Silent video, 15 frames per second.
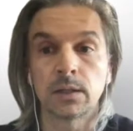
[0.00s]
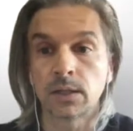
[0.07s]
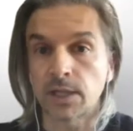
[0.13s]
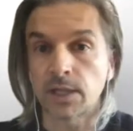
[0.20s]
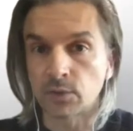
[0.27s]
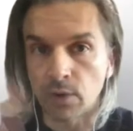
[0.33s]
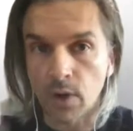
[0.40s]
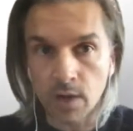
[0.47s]

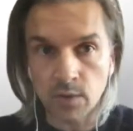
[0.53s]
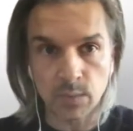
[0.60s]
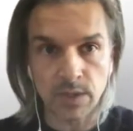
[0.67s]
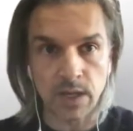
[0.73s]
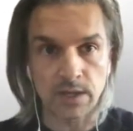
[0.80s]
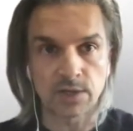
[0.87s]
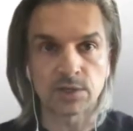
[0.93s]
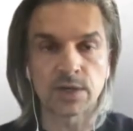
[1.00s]
Later on, we
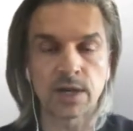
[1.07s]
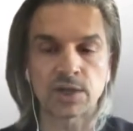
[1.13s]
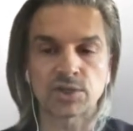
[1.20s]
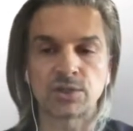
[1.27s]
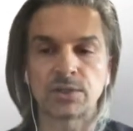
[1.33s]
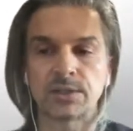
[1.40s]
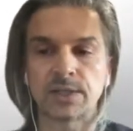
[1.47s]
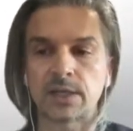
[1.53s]
got
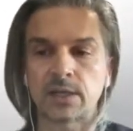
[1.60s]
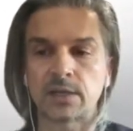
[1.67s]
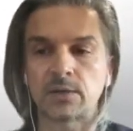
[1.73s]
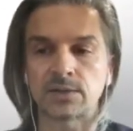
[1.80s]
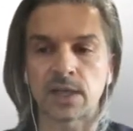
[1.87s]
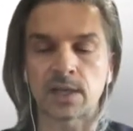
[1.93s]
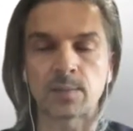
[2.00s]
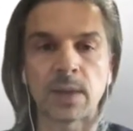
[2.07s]
international data. I'll
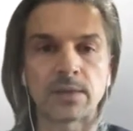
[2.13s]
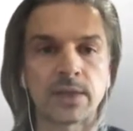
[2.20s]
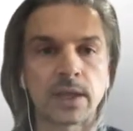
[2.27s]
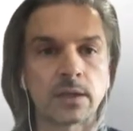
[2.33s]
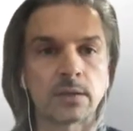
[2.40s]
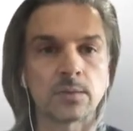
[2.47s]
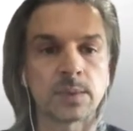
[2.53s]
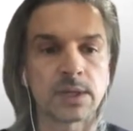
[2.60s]
talk about that a
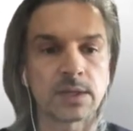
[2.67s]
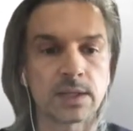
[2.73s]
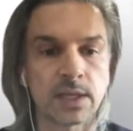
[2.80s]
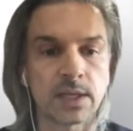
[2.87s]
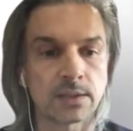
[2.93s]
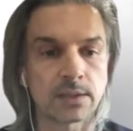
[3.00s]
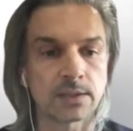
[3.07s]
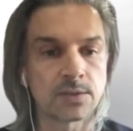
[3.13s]
little bit at the
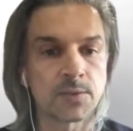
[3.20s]
end.